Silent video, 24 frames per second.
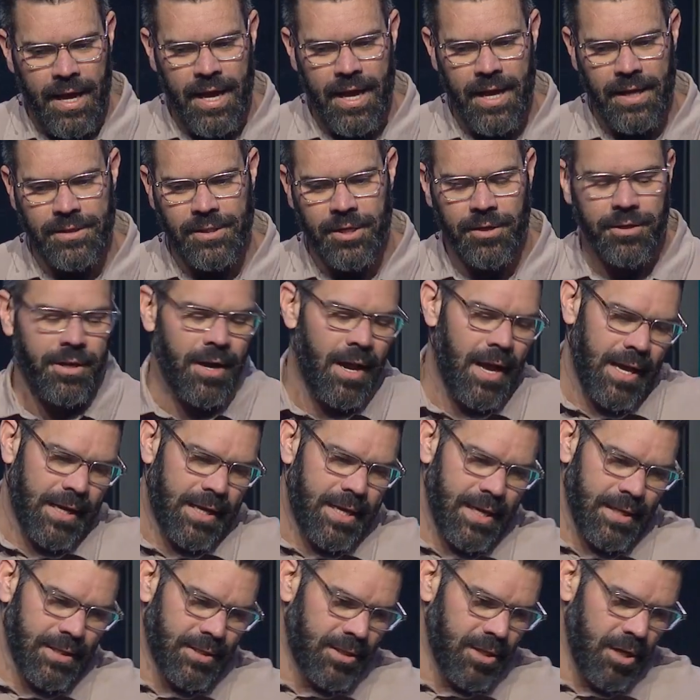And so you know how
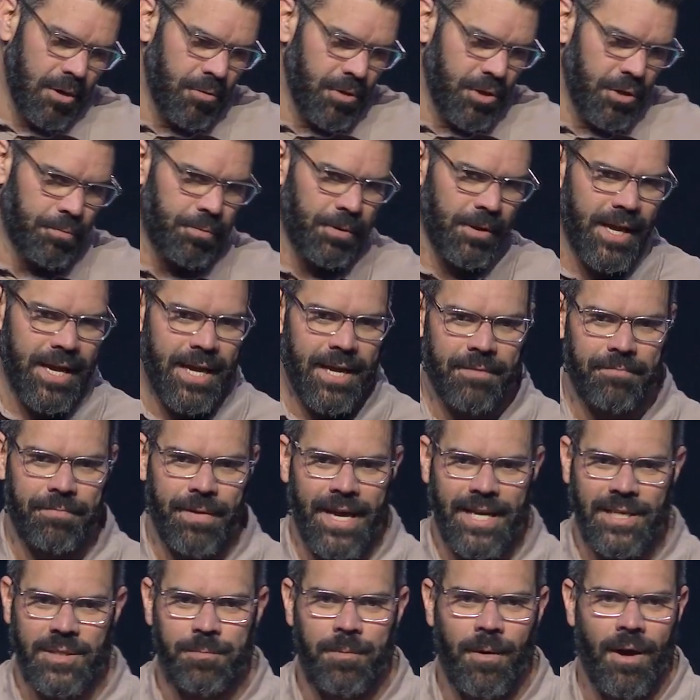kids do when you're playing
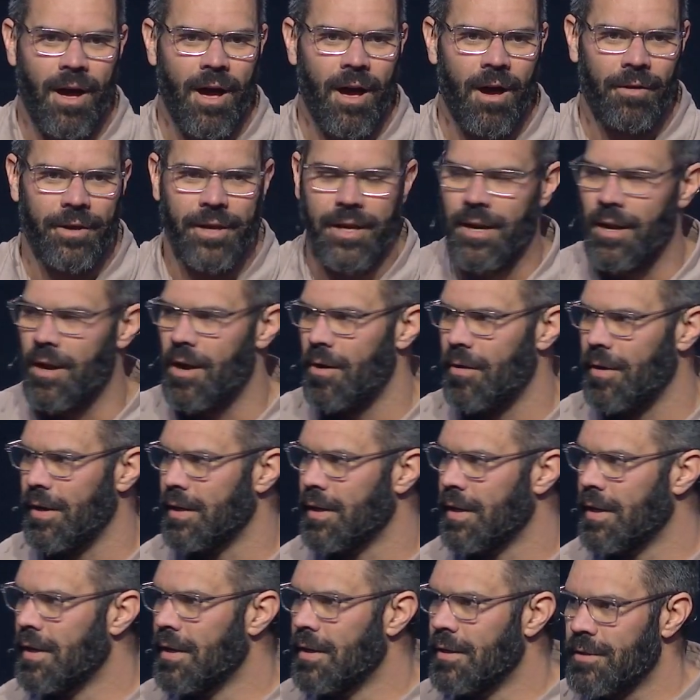baseball, you know, and
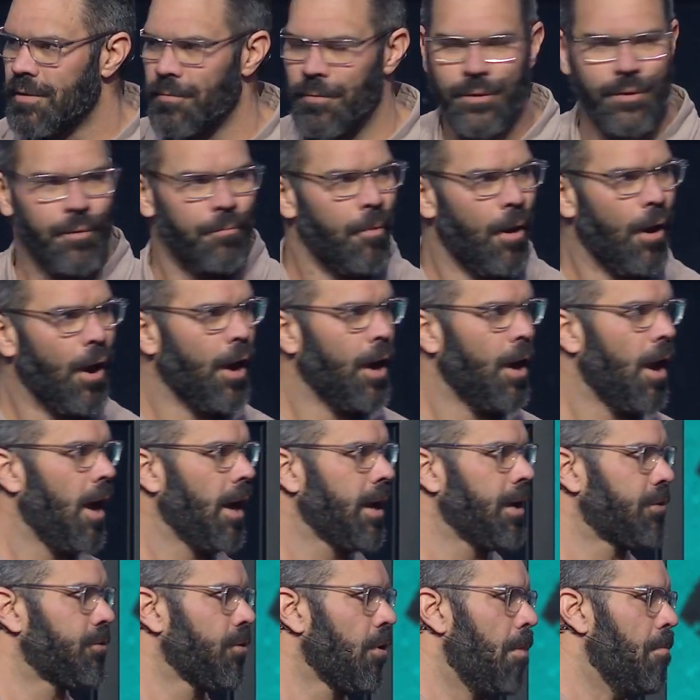somebody's like, man, I
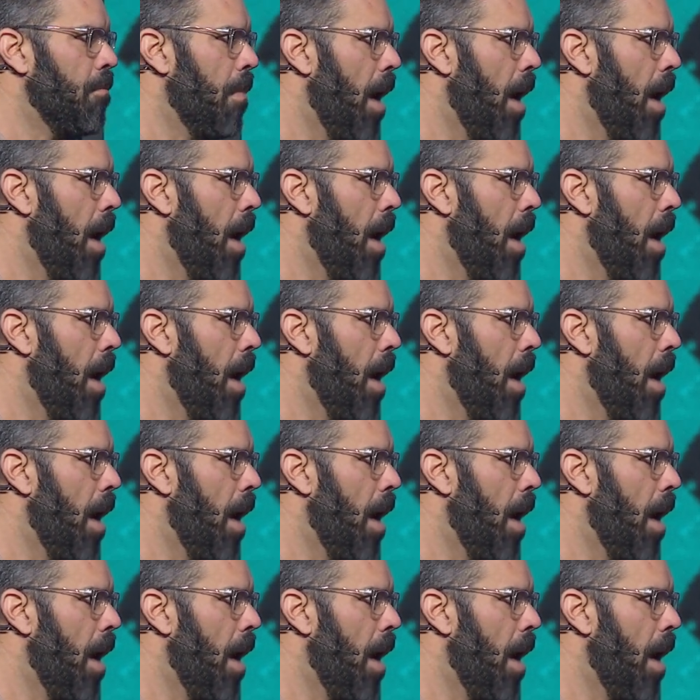could throw a